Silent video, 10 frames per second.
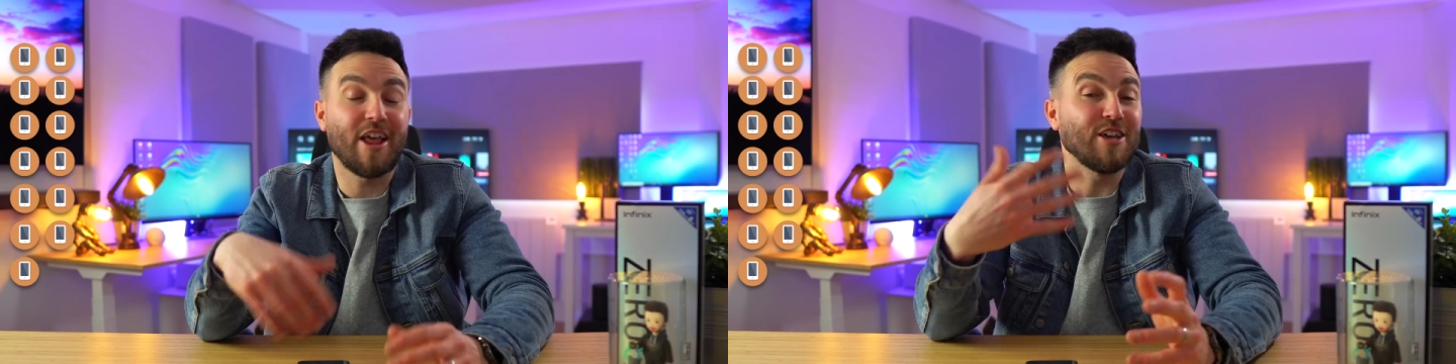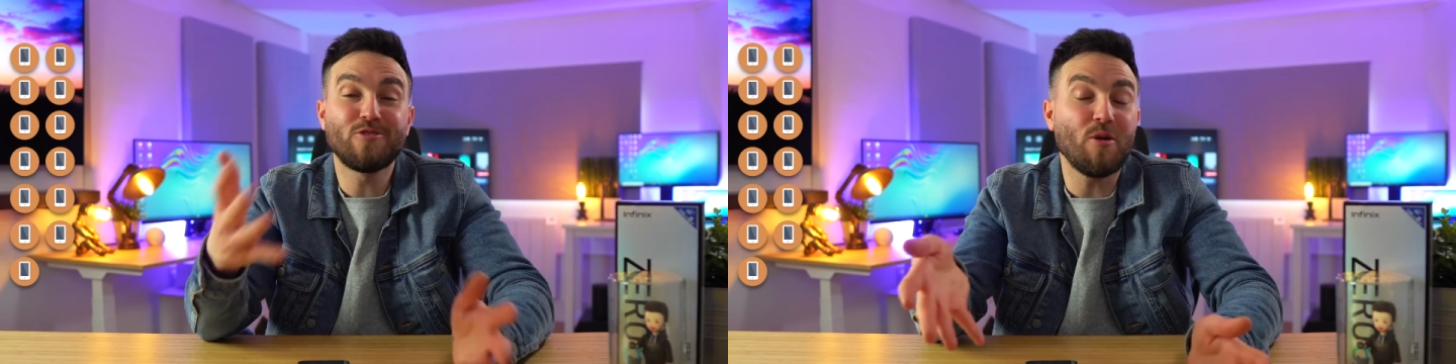
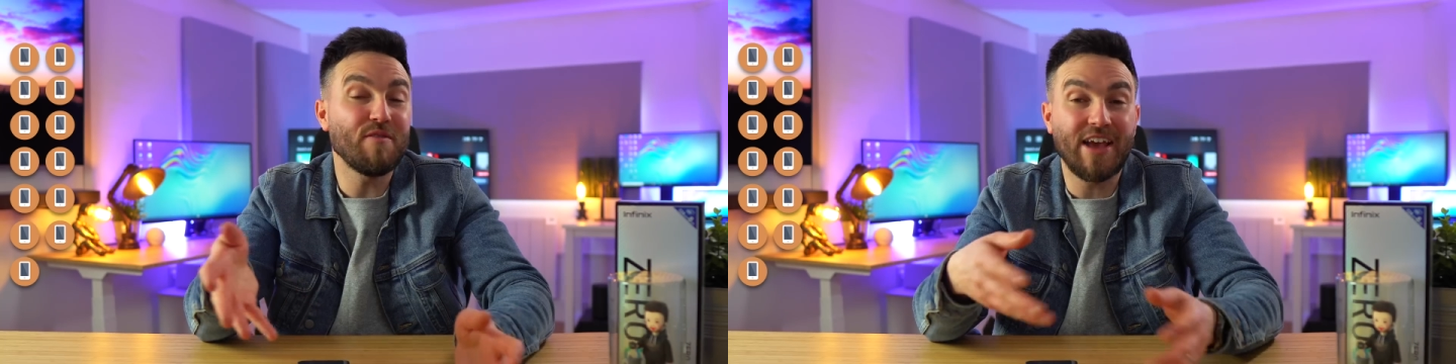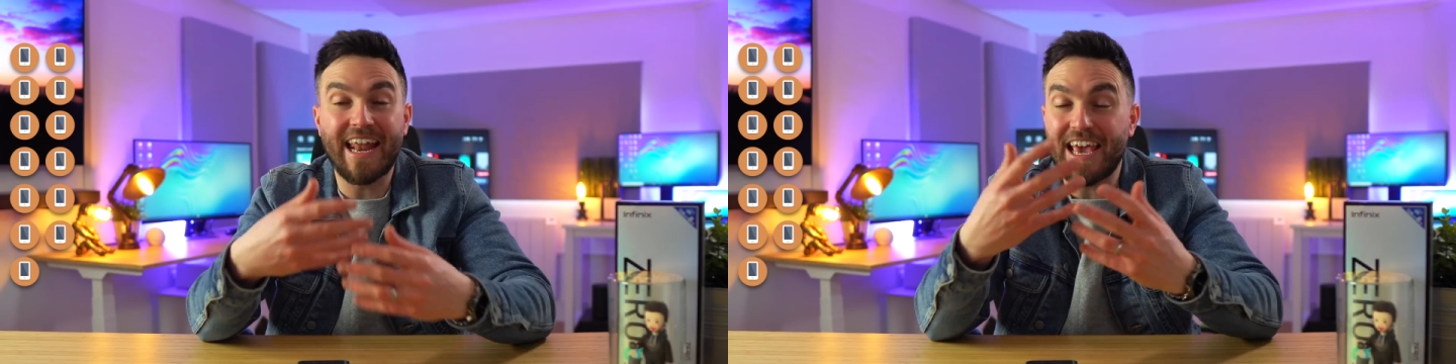Like, you don't
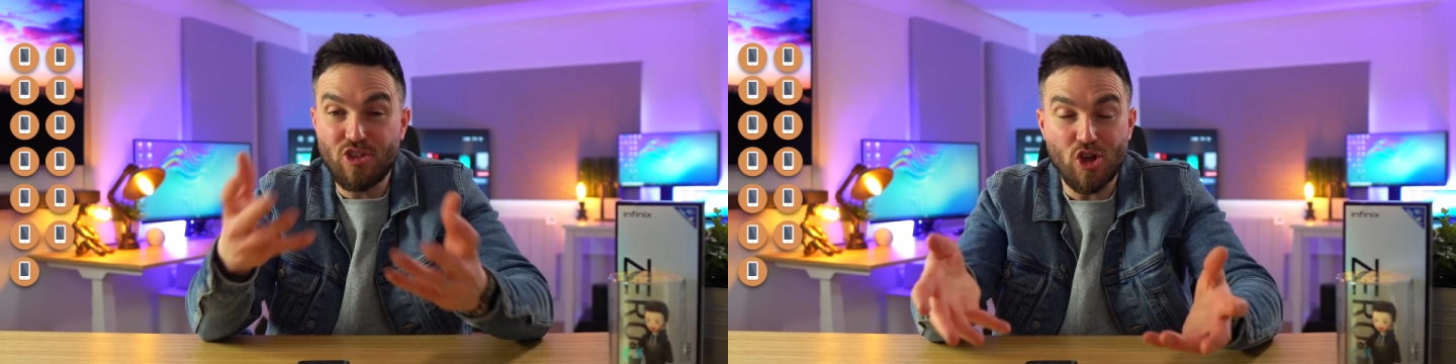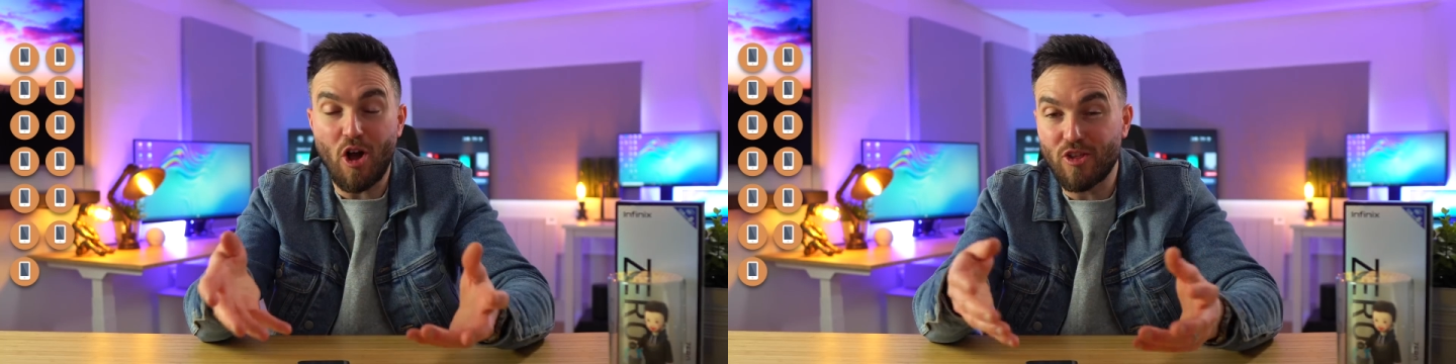even get a
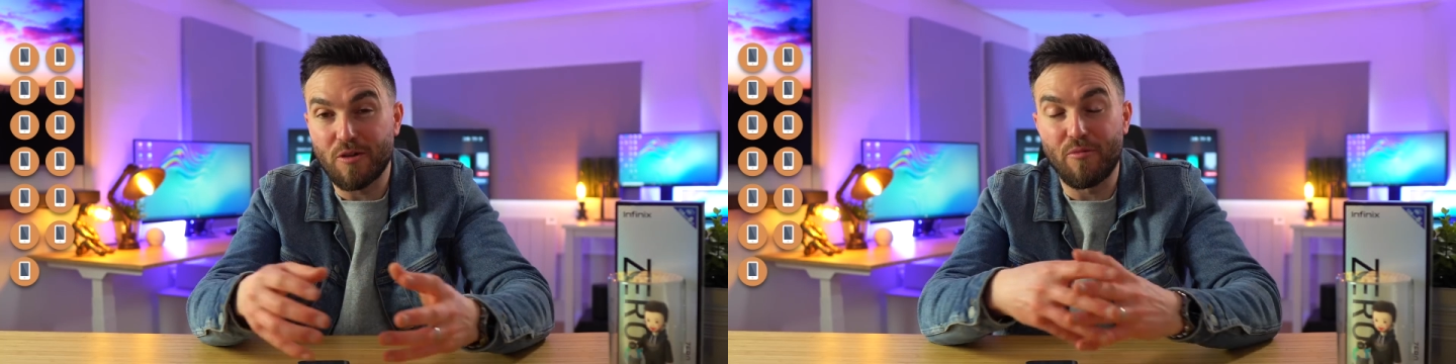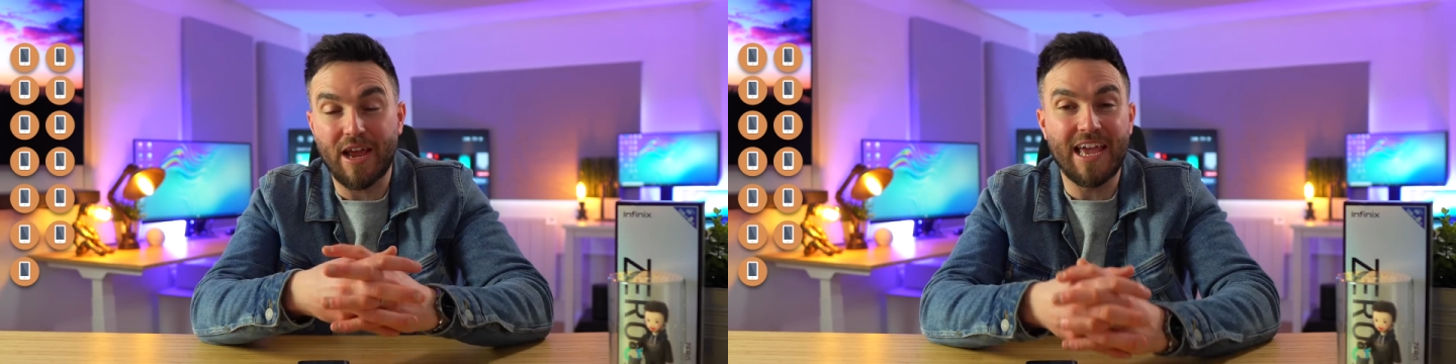
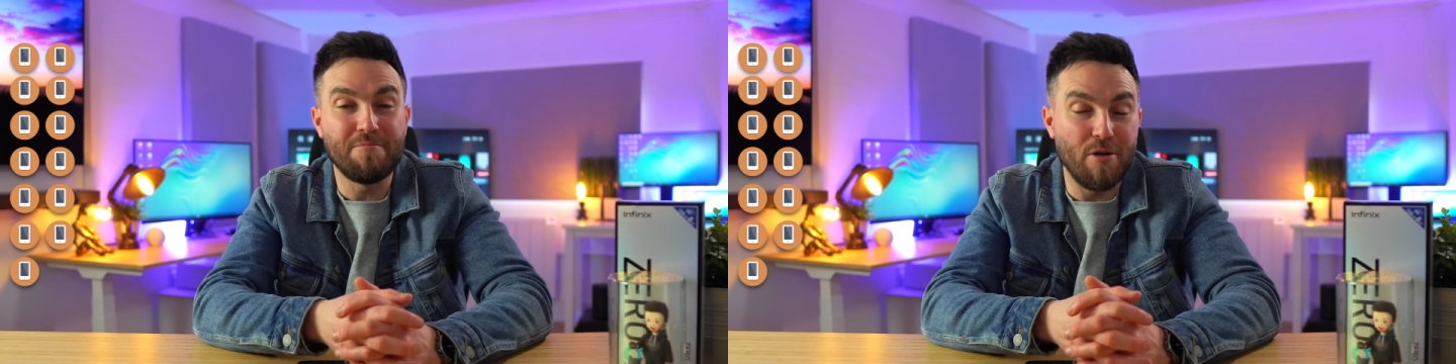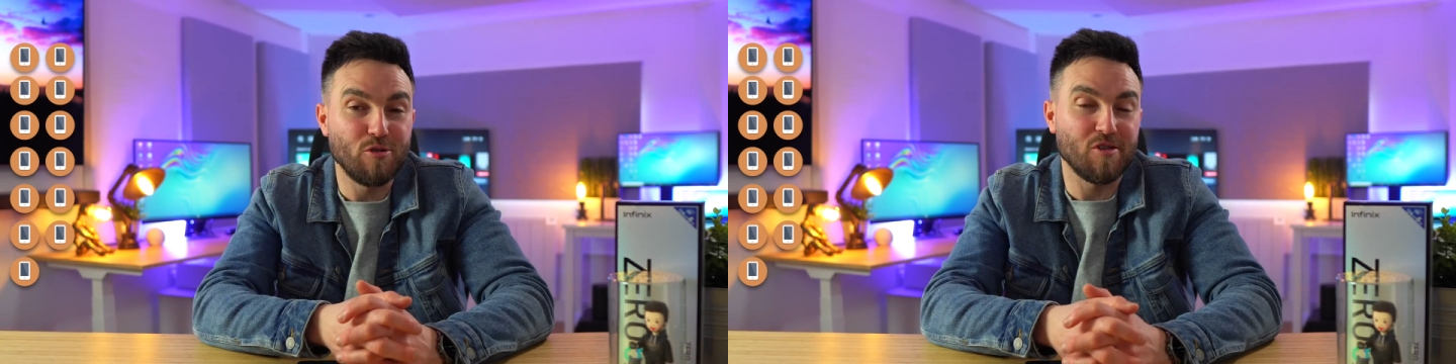charging brick
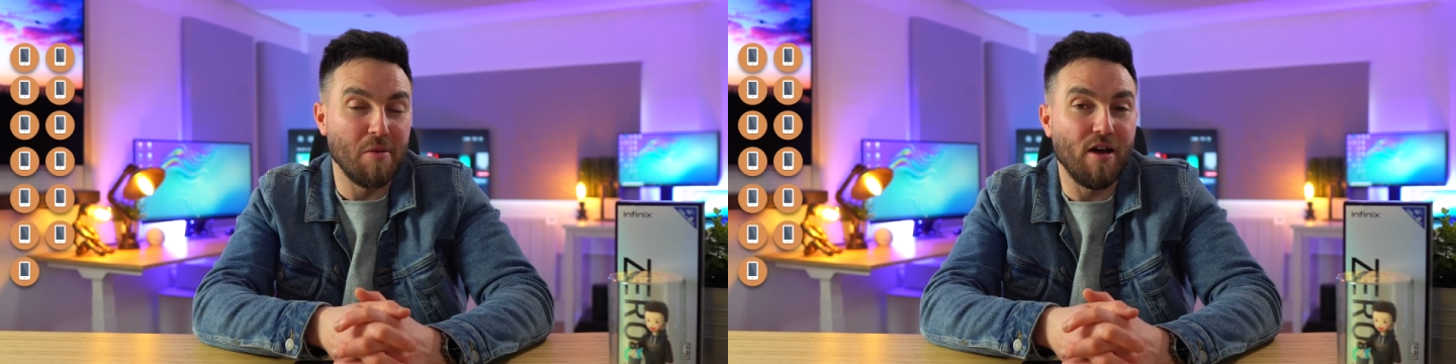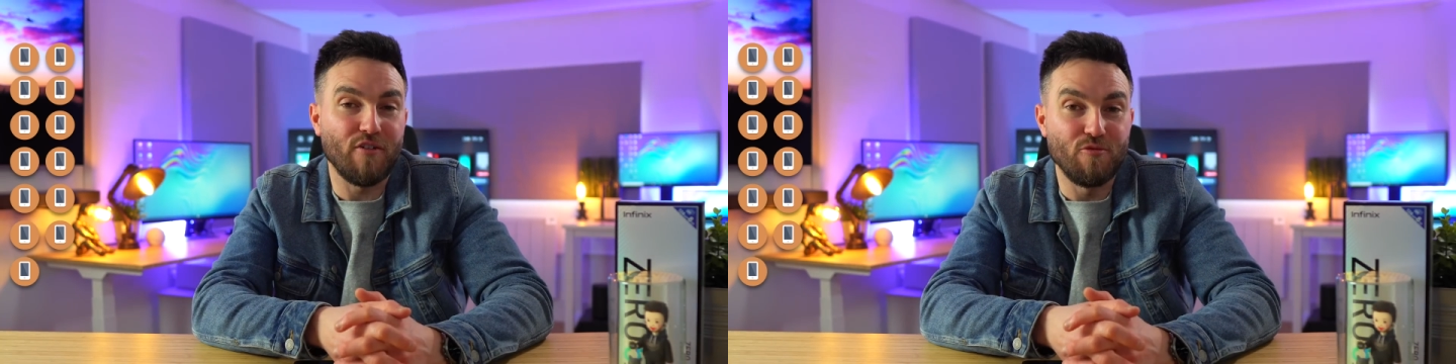in most
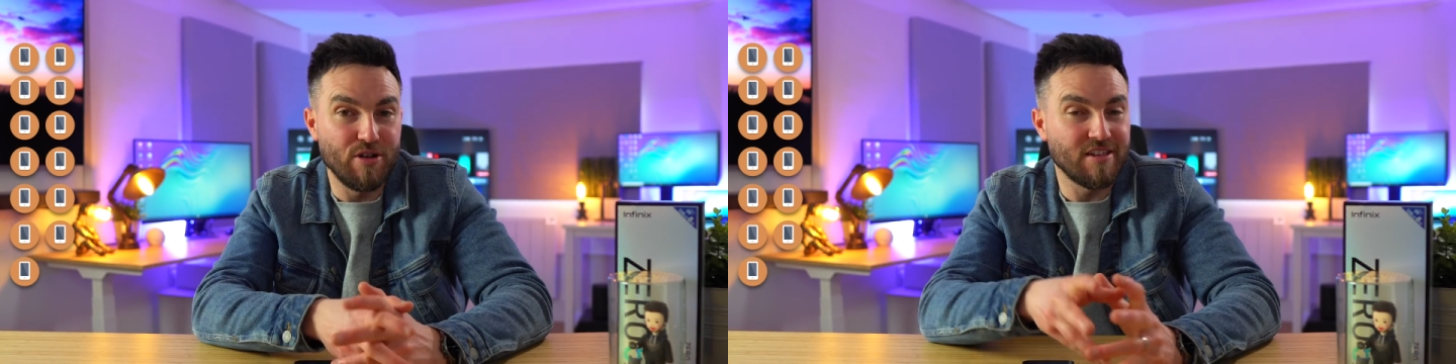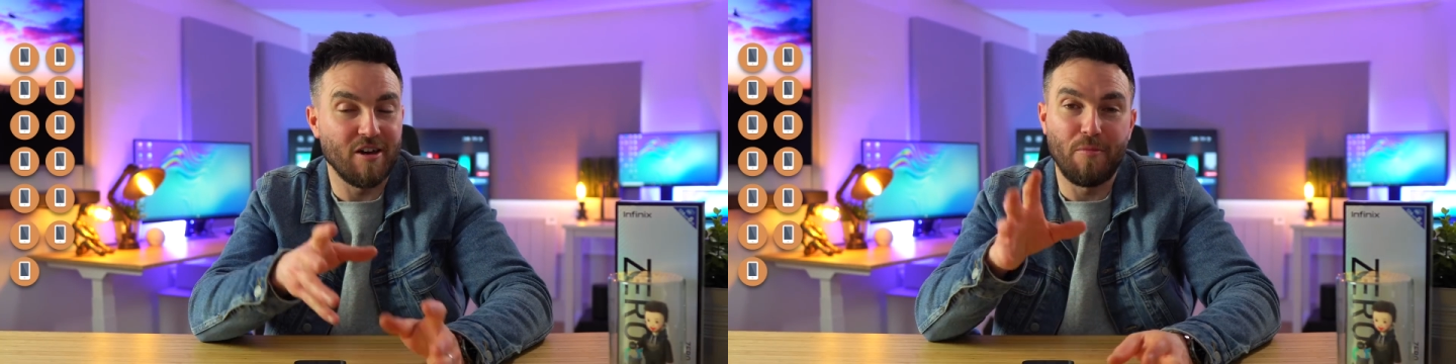smartphone
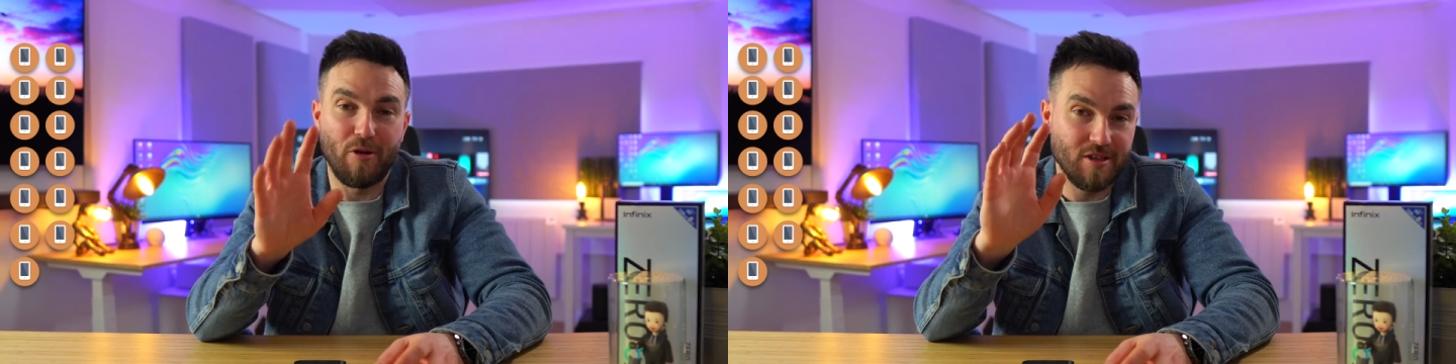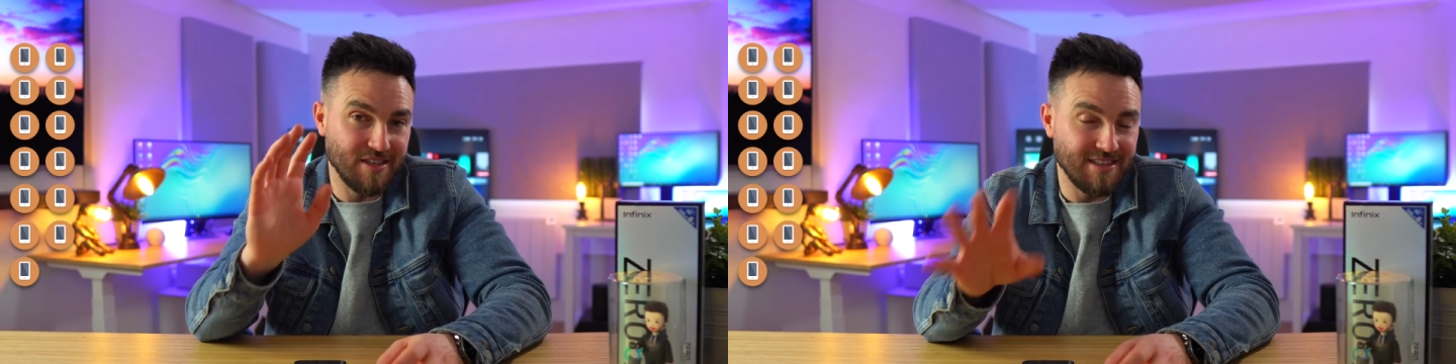retail
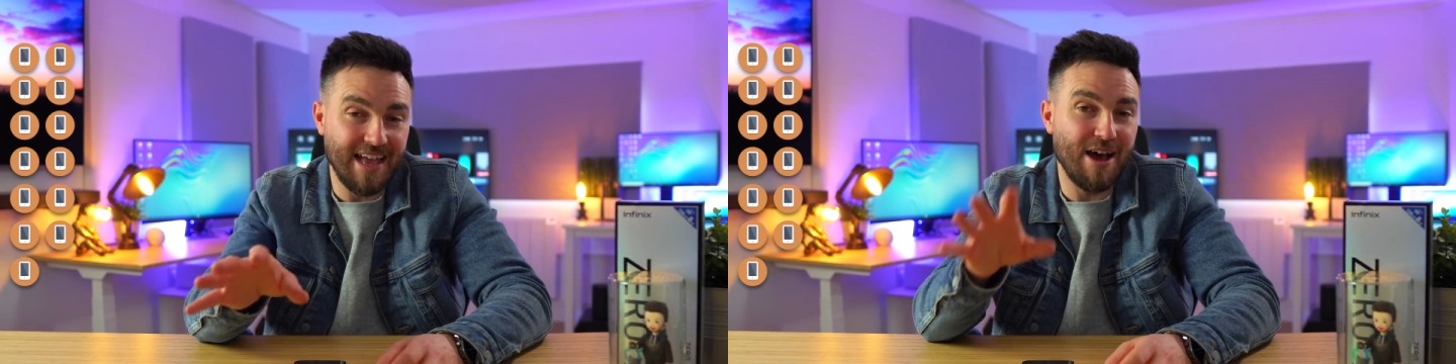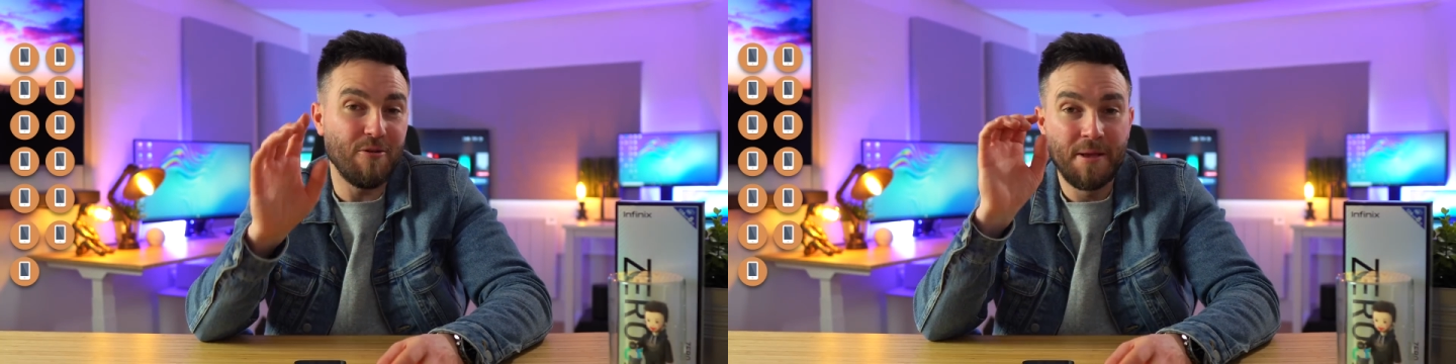boxes
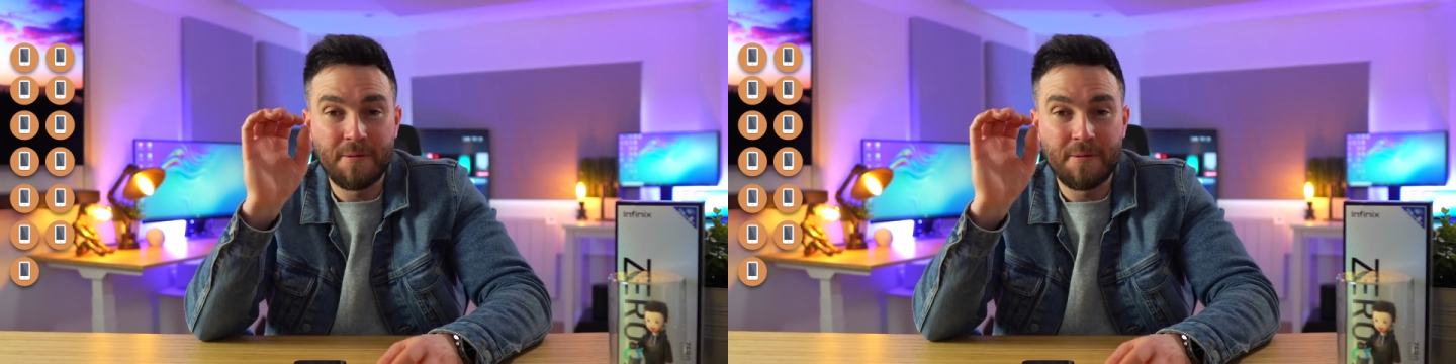now,